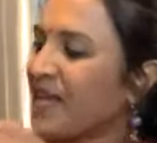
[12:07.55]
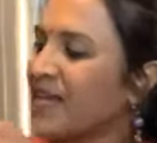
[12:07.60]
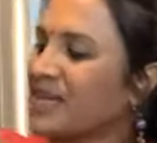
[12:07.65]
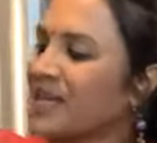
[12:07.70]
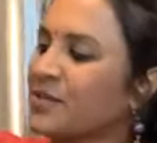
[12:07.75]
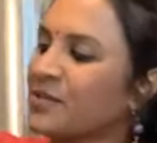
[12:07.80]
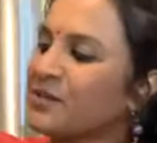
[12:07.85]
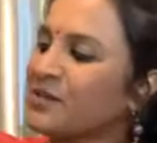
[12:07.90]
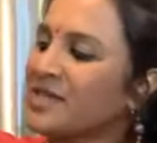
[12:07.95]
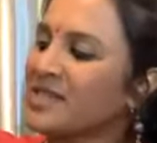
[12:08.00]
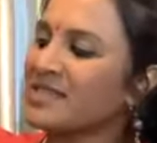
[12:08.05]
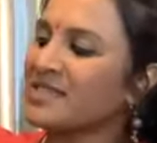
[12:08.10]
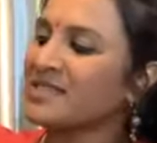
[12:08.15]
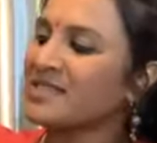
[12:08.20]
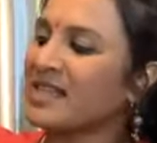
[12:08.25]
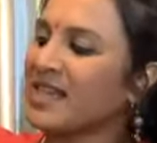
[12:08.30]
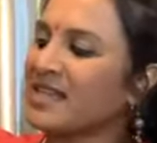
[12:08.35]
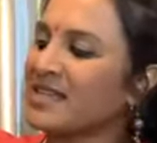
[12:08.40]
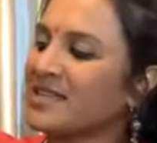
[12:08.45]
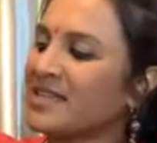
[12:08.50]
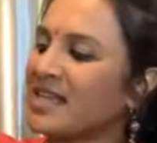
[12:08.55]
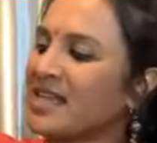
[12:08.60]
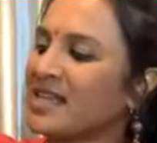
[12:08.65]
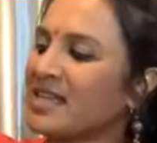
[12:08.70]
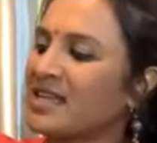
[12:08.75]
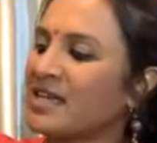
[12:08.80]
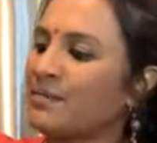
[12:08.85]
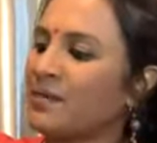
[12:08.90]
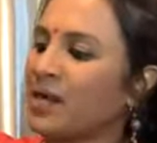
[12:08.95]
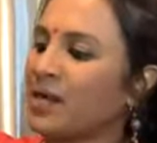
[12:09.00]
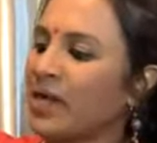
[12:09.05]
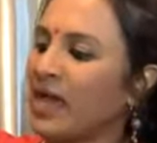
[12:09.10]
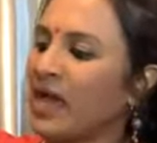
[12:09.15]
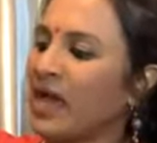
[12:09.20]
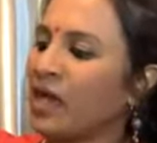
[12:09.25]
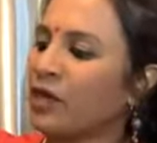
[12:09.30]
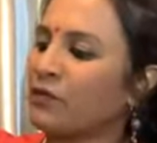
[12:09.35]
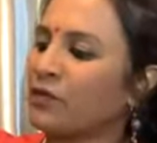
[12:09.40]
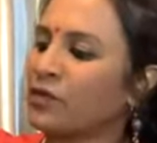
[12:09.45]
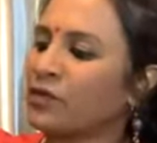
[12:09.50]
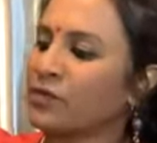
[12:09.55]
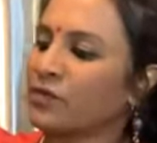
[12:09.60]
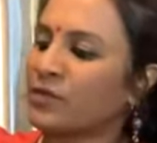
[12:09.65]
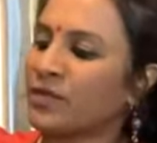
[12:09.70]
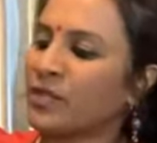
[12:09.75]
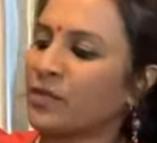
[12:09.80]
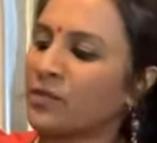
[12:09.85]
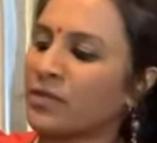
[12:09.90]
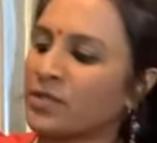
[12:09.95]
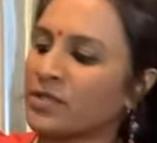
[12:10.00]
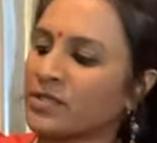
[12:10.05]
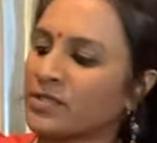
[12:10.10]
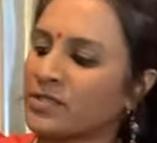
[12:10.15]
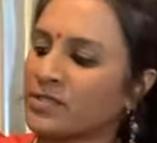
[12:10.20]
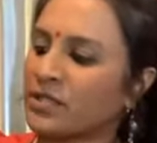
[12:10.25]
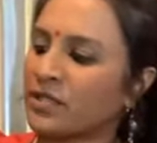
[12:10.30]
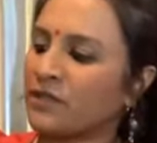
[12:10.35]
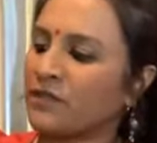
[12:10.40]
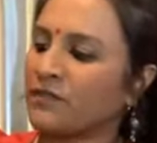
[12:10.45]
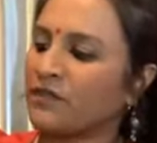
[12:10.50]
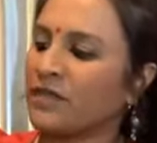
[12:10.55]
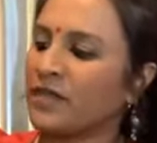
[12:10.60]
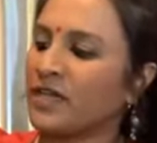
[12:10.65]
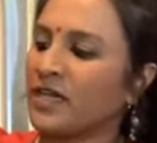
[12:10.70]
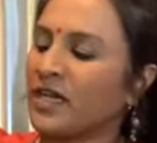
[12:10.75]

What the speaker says: Now, the reason I take about half or three quarters of